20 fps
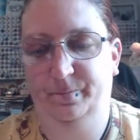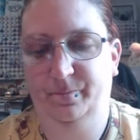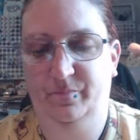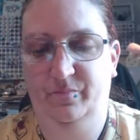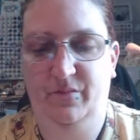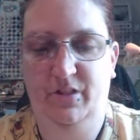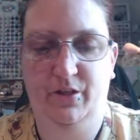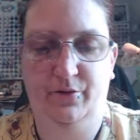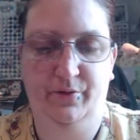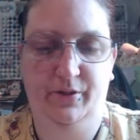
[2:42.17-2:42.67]

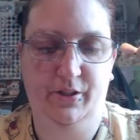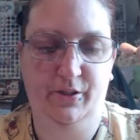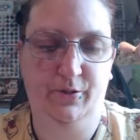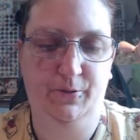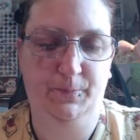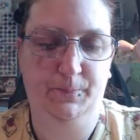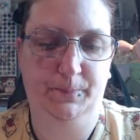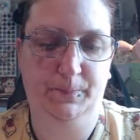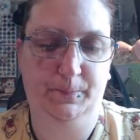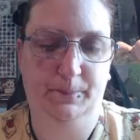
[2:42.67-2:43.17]
There we
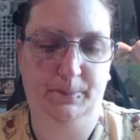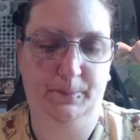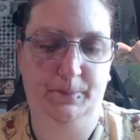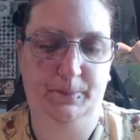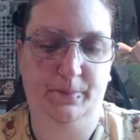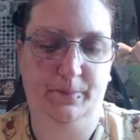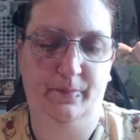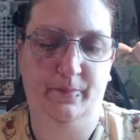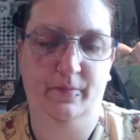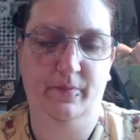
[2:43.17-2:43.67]
go.
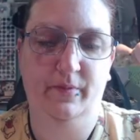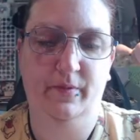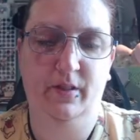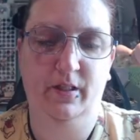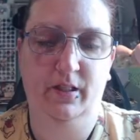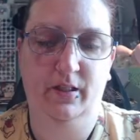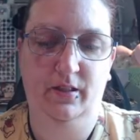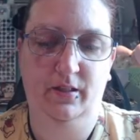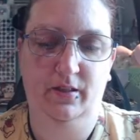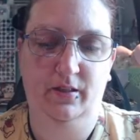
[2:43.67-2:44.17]

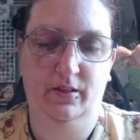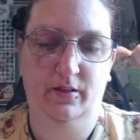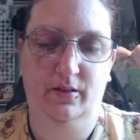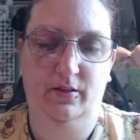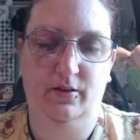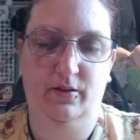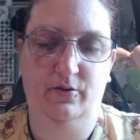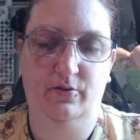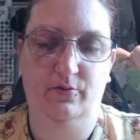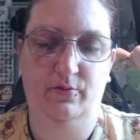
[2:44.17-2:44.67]

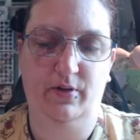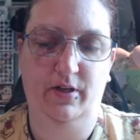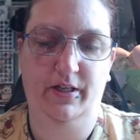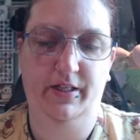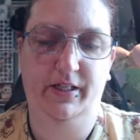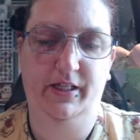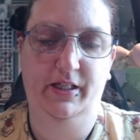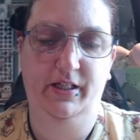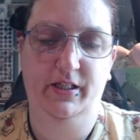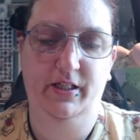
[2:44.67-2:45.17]

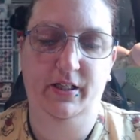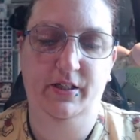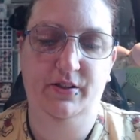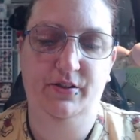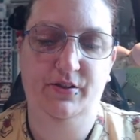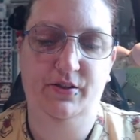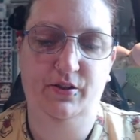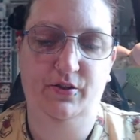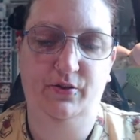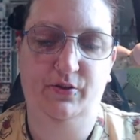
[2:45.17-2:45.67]
Alrighty.
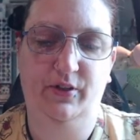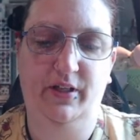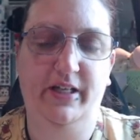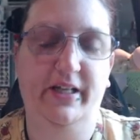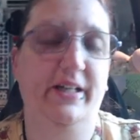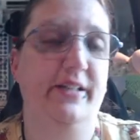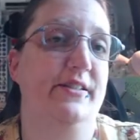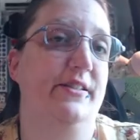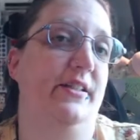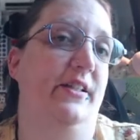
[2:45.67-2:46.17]
So, like
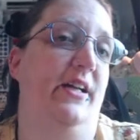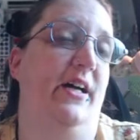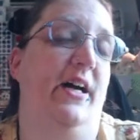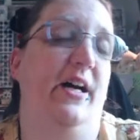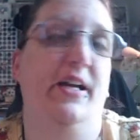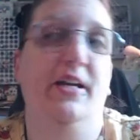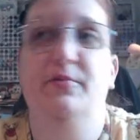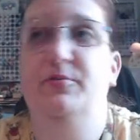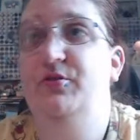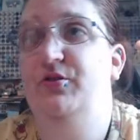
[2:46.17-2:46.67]
I said,
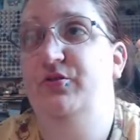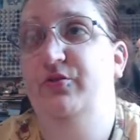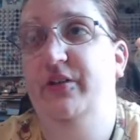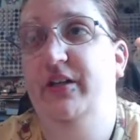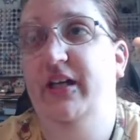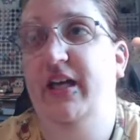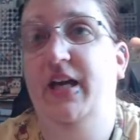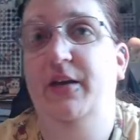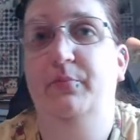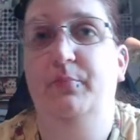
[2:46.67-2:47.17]
I am
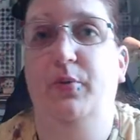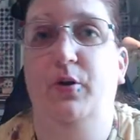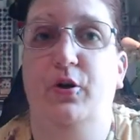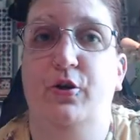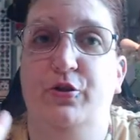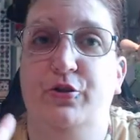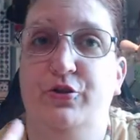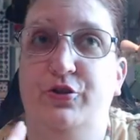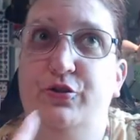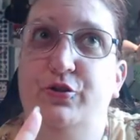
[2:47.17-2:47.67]
doing a
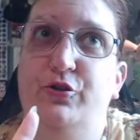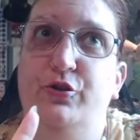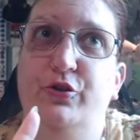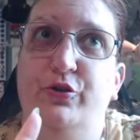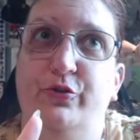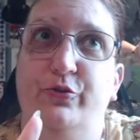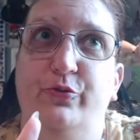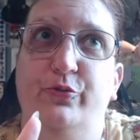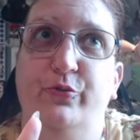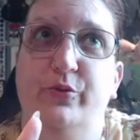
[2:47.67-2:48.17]
part
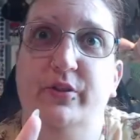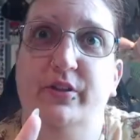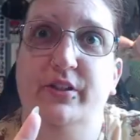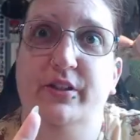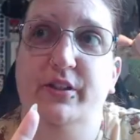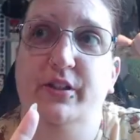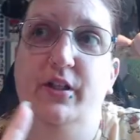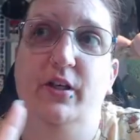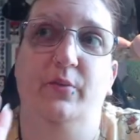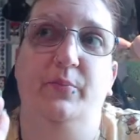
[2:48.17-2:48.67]
2
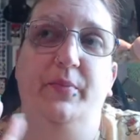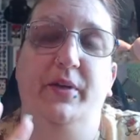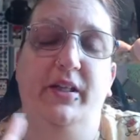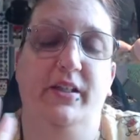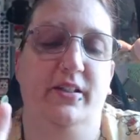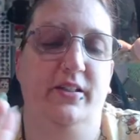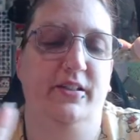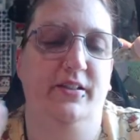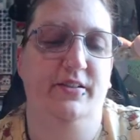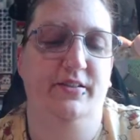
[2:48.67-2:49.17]

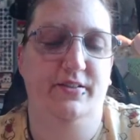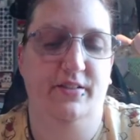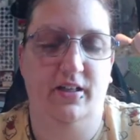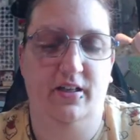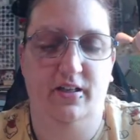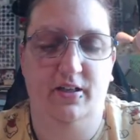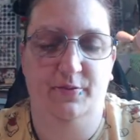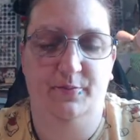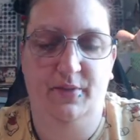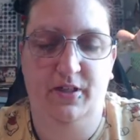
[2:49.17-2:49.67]
because
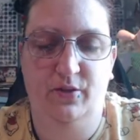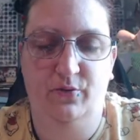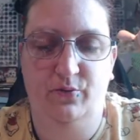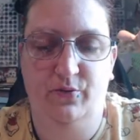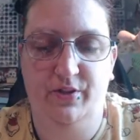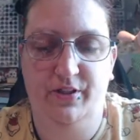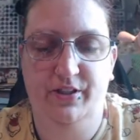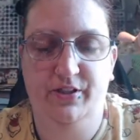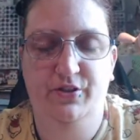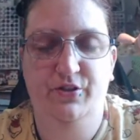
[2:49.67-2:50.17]
I
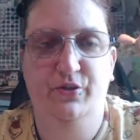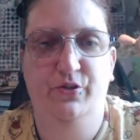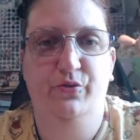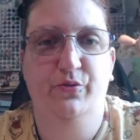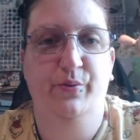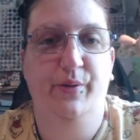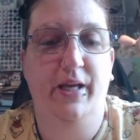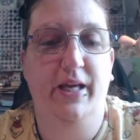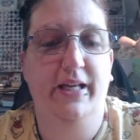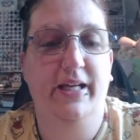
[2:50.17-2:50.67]
wanted to
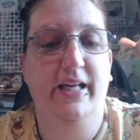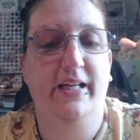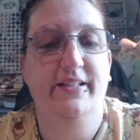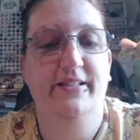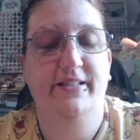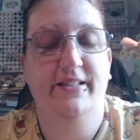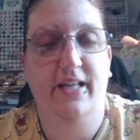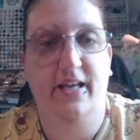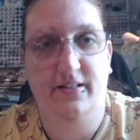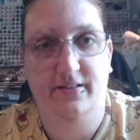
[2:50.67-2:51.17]
create a
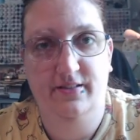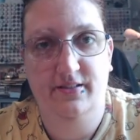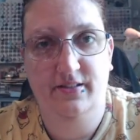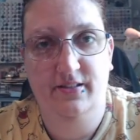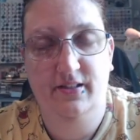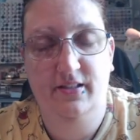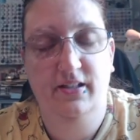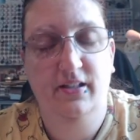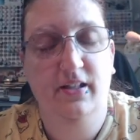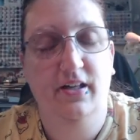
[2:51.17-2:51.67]
set
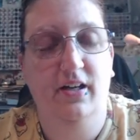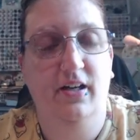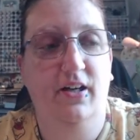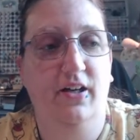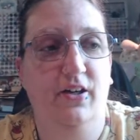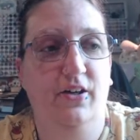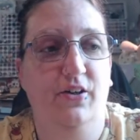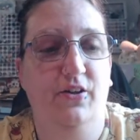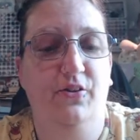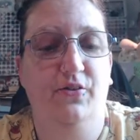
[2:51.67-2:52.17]

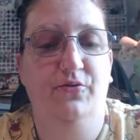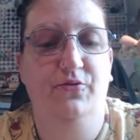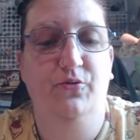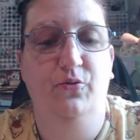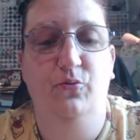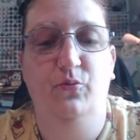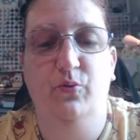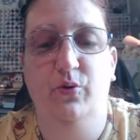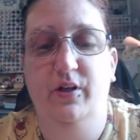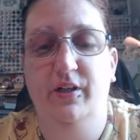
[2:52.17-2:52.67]
of
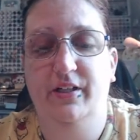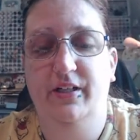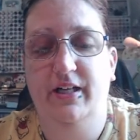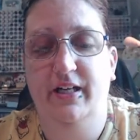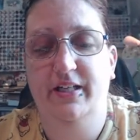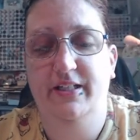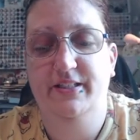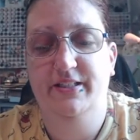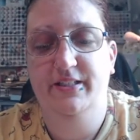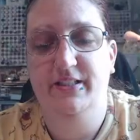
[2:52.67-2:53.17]
what
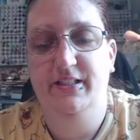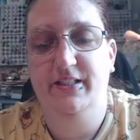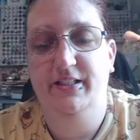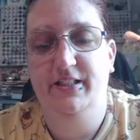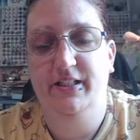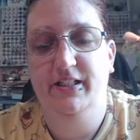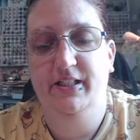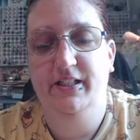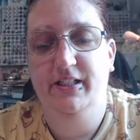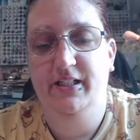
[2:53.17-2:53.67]
I did
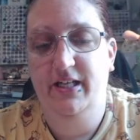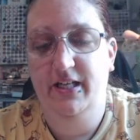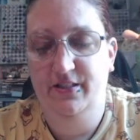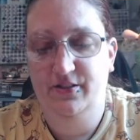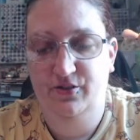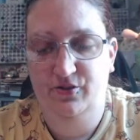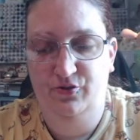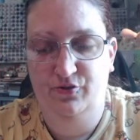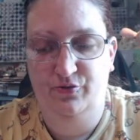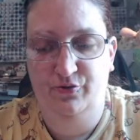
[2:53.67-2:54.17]

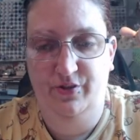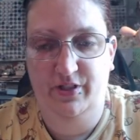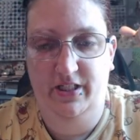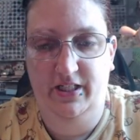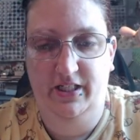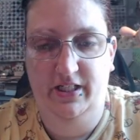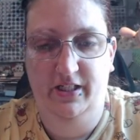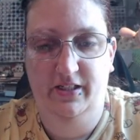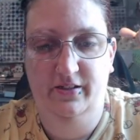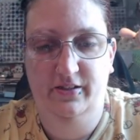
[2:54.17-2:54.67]

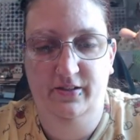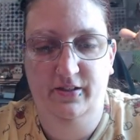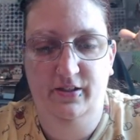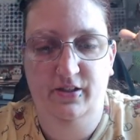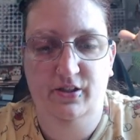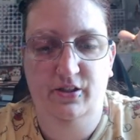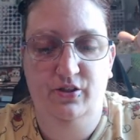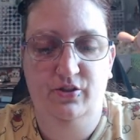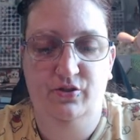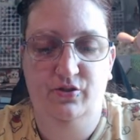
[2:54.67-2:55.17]
yesterday.
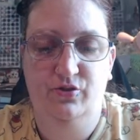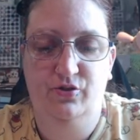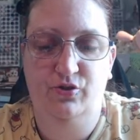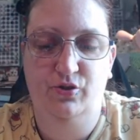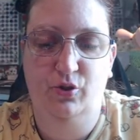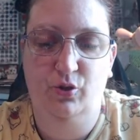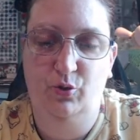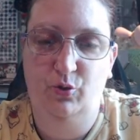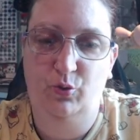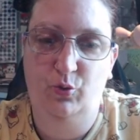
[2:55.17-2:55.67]

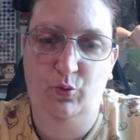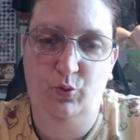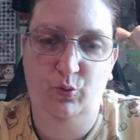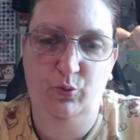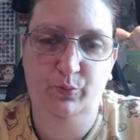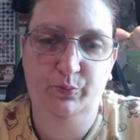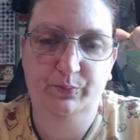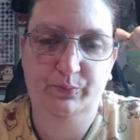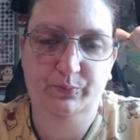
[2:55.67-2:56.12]
So,